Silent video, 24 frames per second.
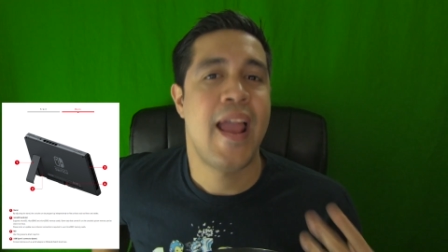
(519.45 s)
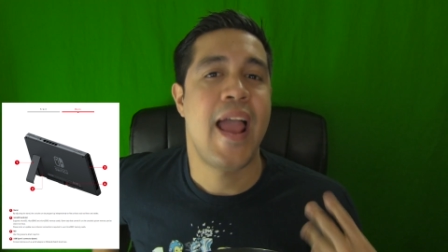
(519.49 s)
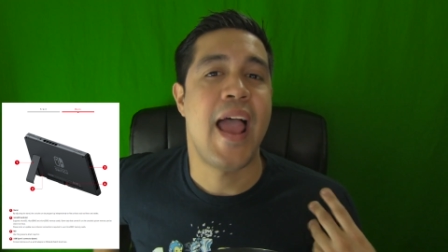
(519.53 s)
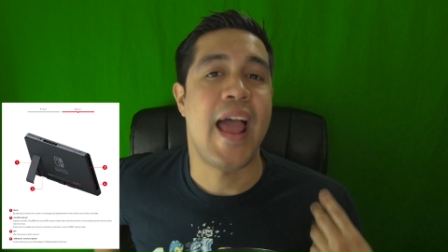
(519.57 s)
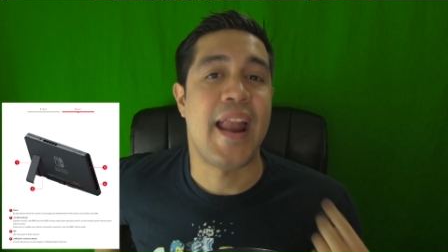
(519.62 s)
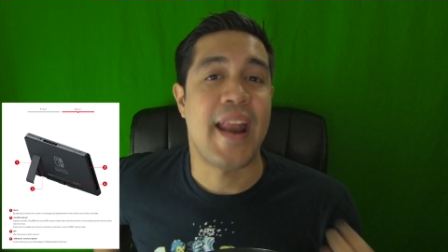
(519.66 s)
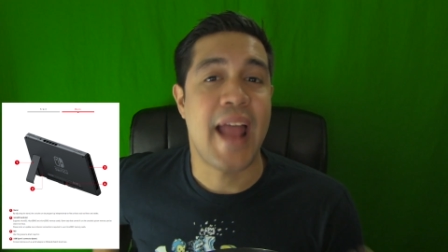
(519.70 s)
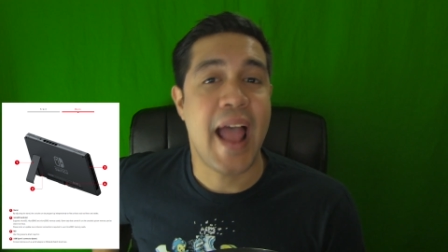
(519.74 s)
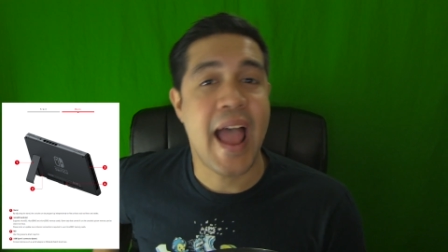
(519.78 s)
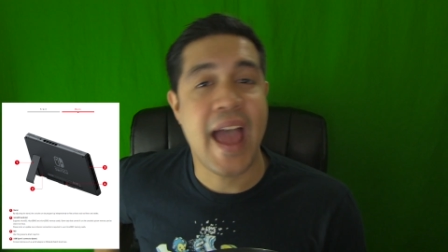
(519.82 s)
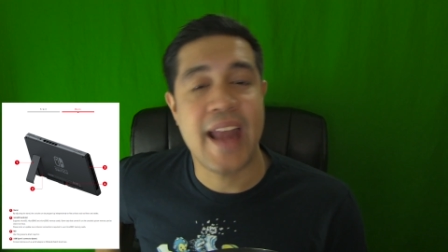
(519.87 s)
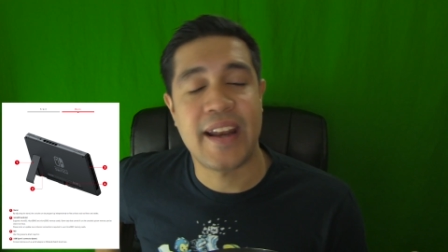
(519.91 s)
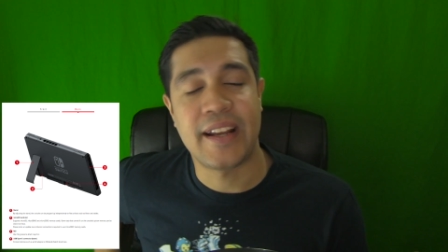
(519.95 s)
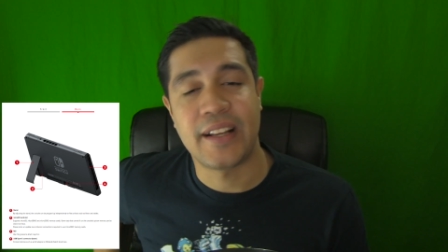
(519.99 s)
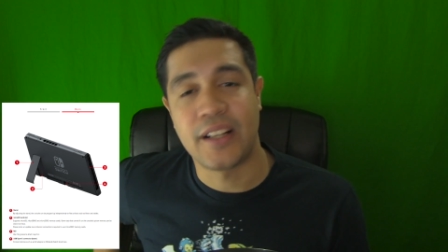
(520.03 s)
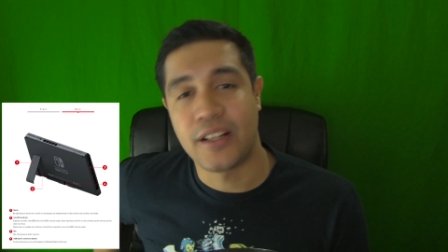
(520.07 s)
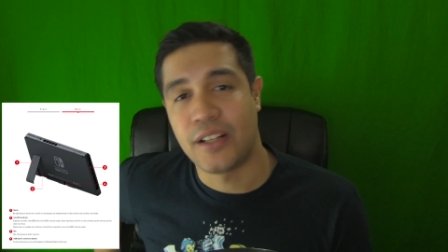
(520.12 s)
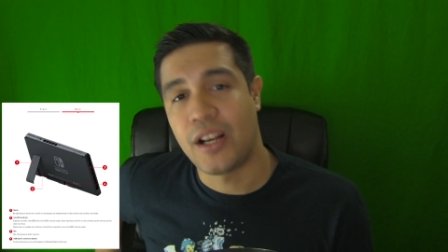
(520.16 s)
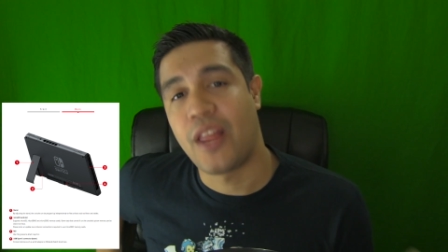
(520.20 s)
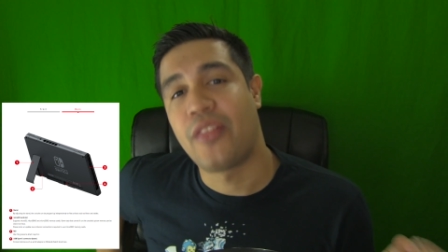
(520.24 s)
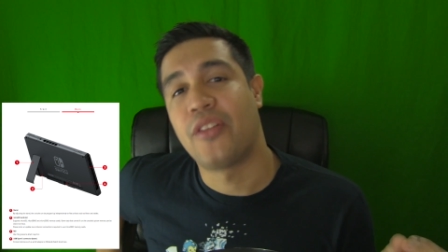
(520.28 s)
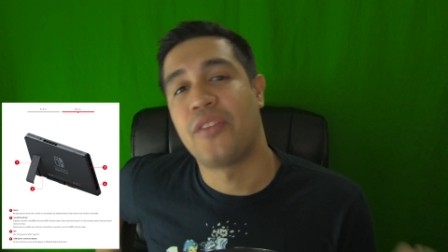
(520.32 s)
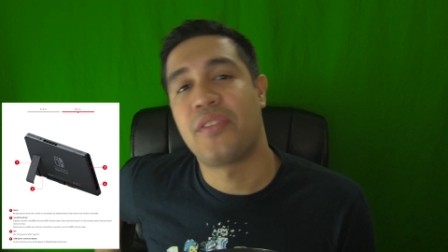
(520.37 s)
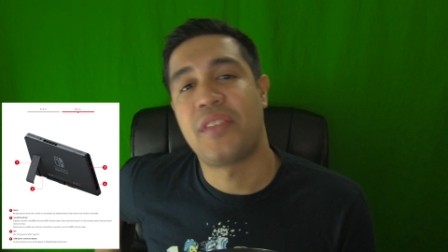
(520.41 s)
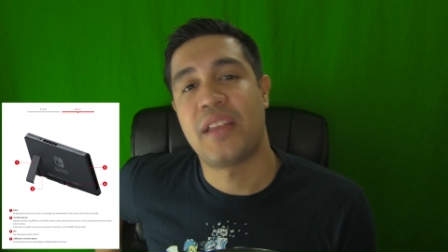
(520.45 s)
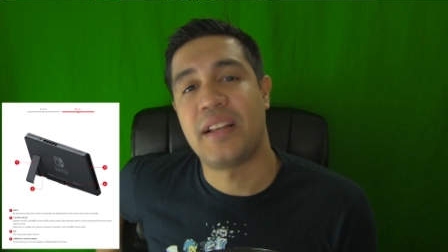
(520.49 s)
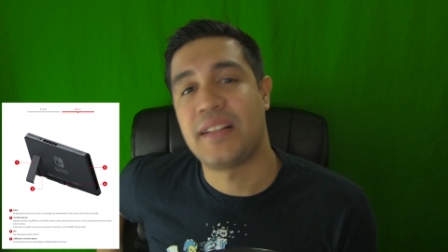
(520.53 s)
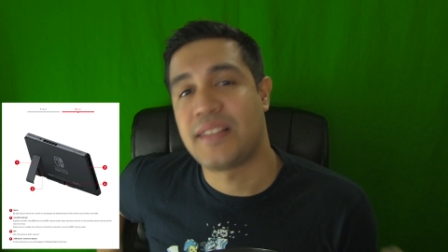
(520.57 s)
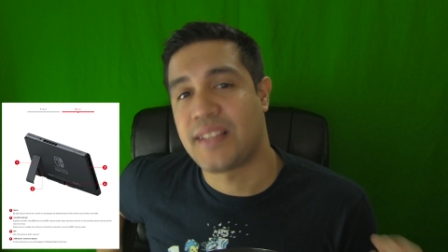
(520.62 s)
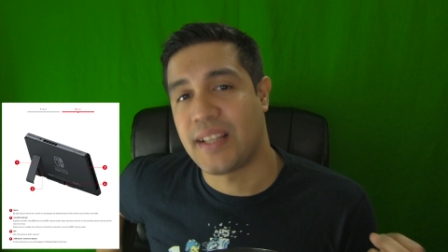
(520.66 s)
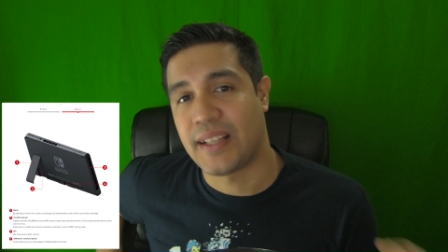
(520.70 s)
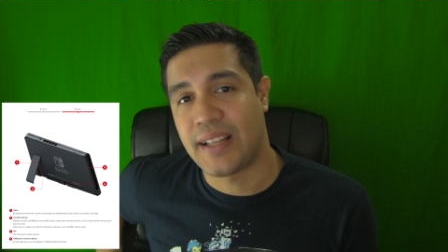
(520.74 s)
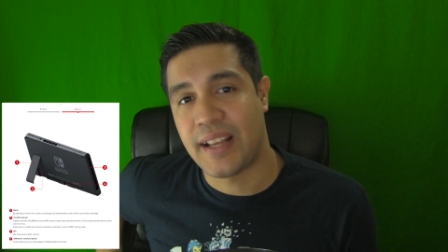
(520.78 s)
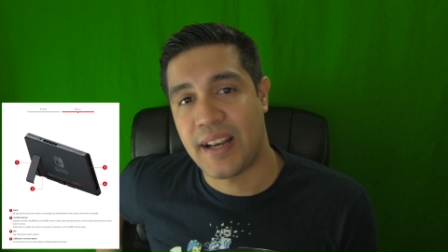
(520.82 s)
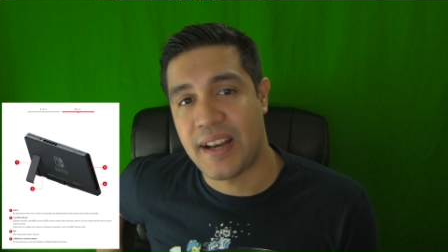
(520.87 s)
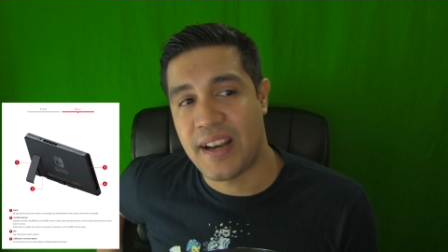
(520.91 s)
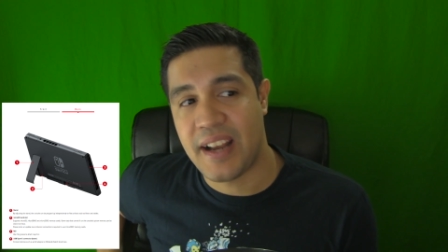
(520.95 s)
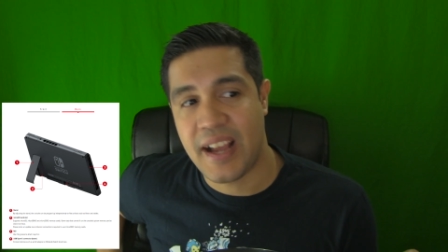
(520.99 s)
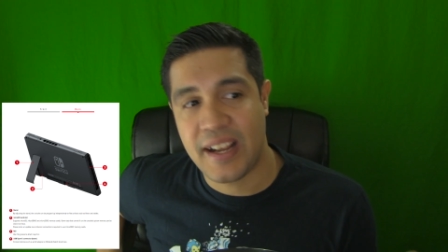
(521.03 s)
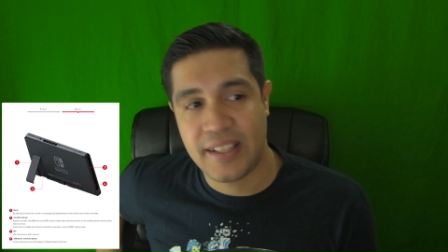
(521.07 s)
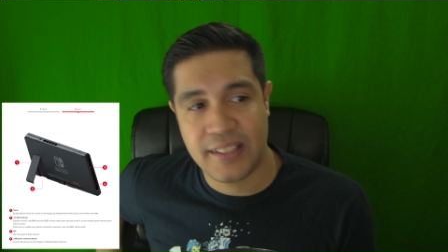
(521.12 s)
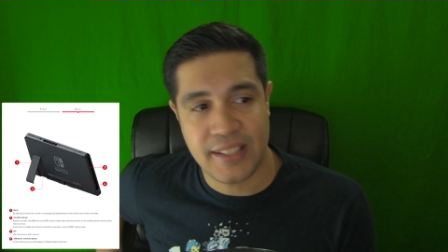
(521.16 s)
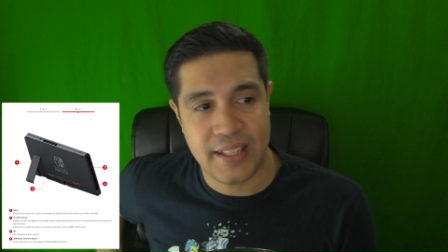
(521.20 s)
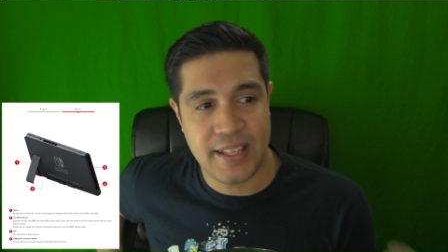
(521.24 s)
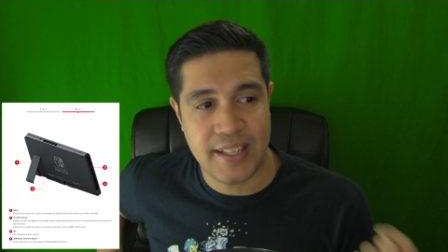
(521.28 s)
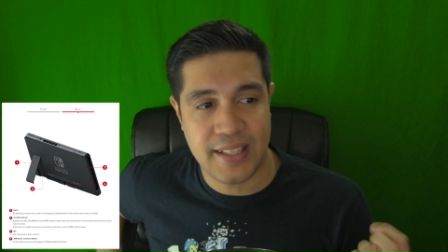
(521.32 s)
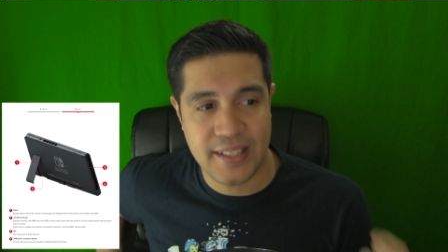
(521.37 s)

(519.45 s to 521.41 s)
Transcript: and adding another thing to connect